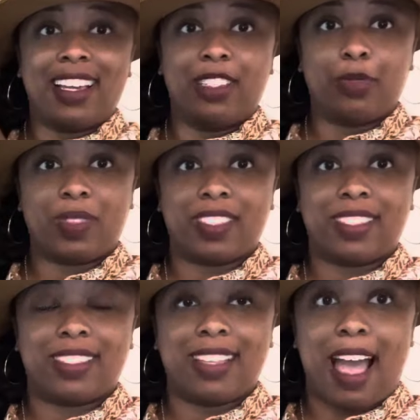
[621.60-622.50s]
end with a
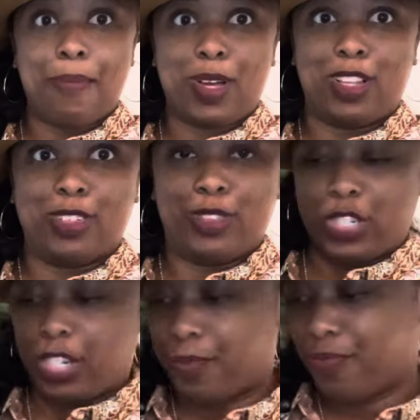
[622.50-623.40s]
snap
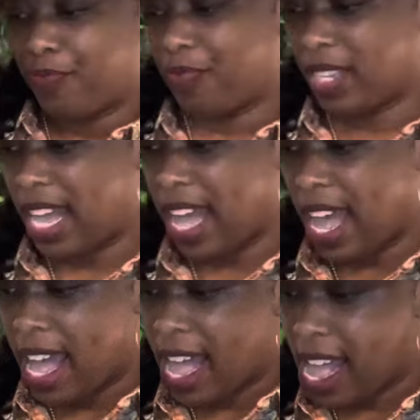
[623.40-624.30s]
closure.
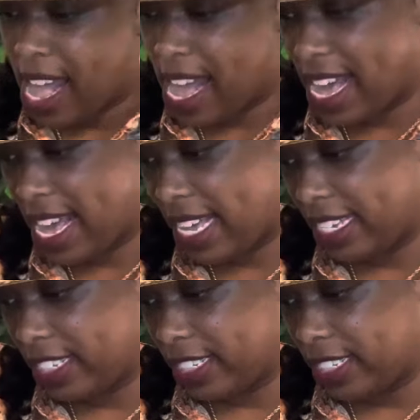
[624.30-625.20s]

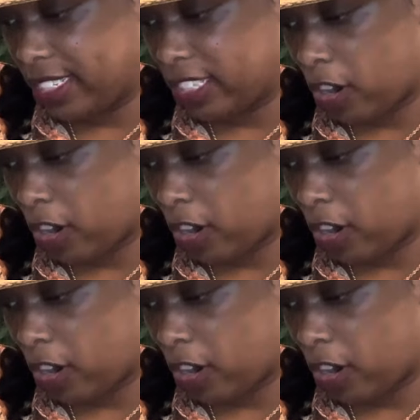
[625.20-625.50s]
And